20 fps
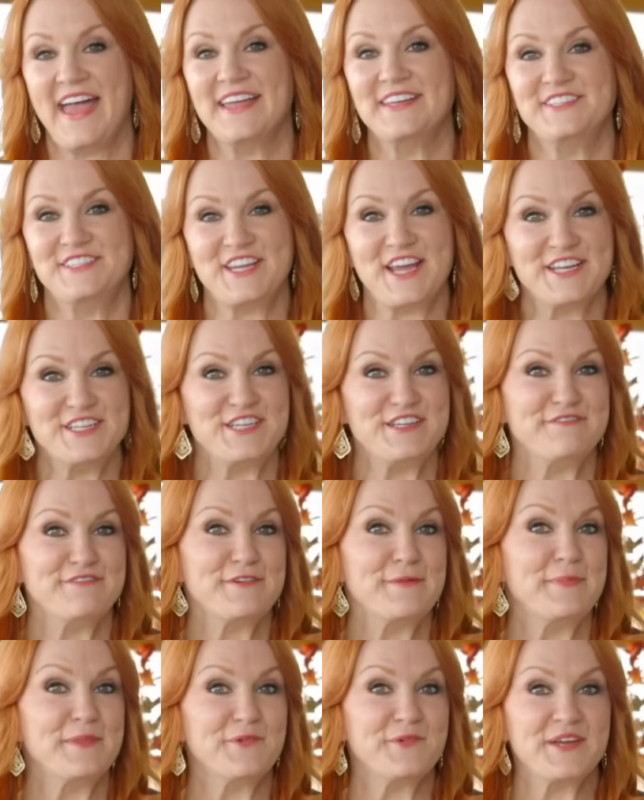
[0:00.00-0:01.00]
And judging
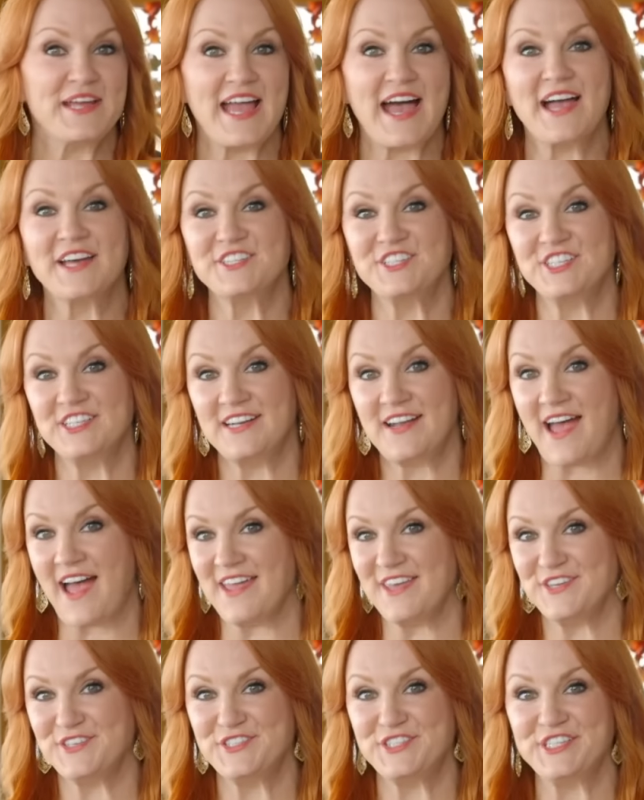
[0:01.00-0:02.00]
from the reaction I
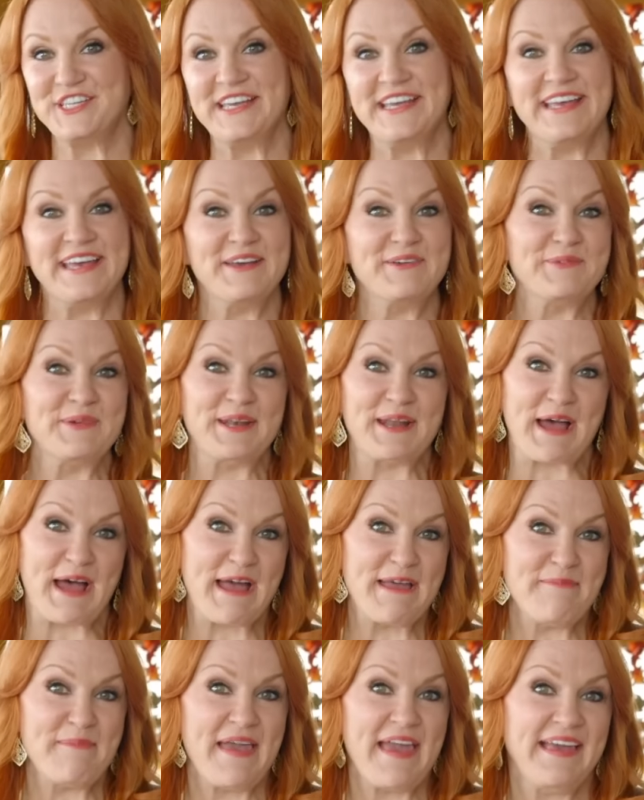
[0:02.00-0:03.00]
usually get when
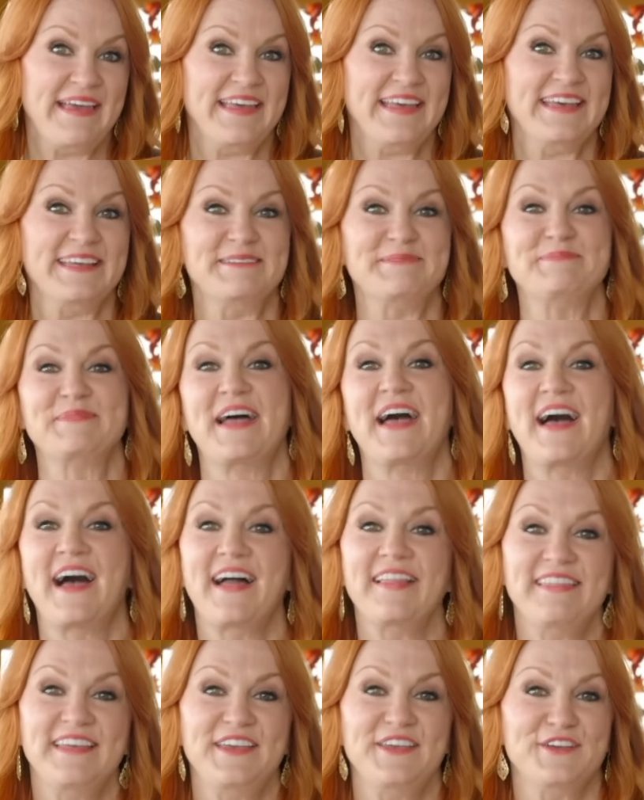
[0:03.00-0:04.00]
I make it,
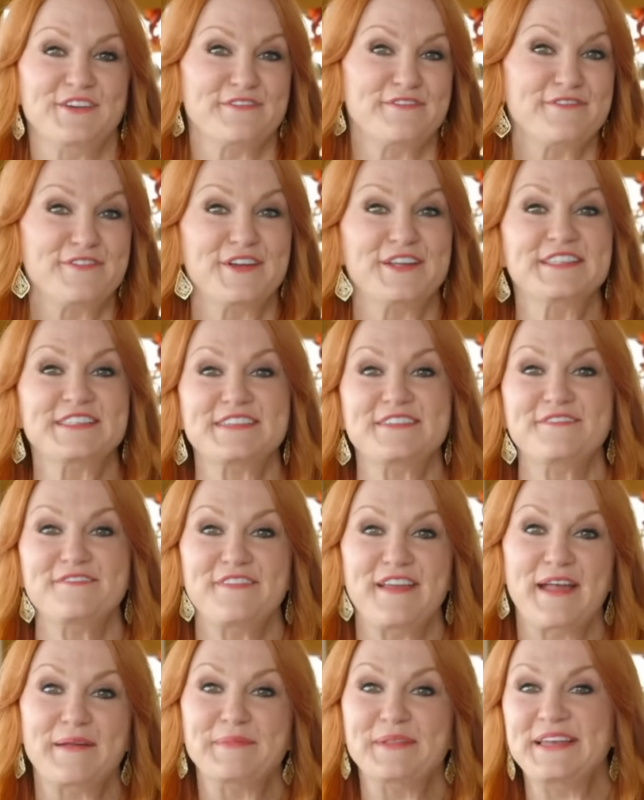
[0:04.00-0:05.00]
I think your friends and
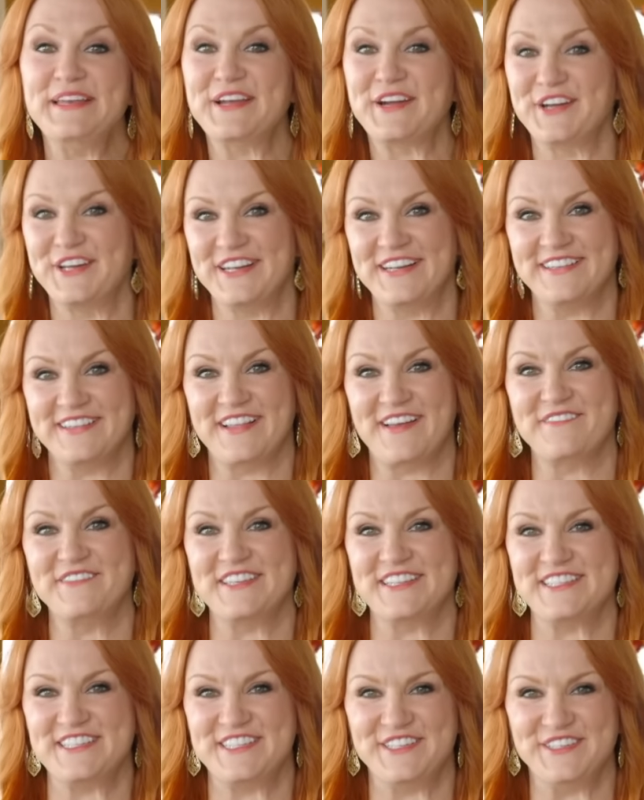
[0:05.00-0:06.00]
family are gonna love
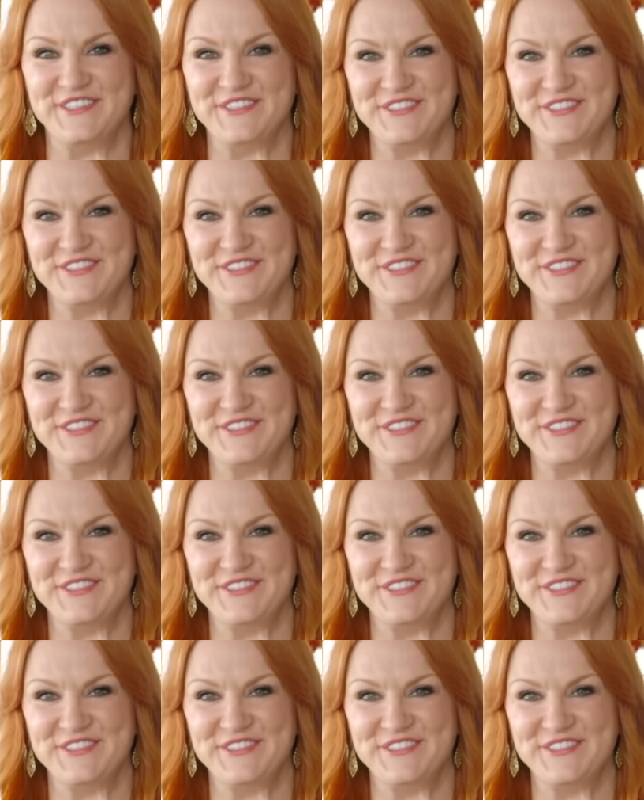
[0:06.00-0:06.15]
it too.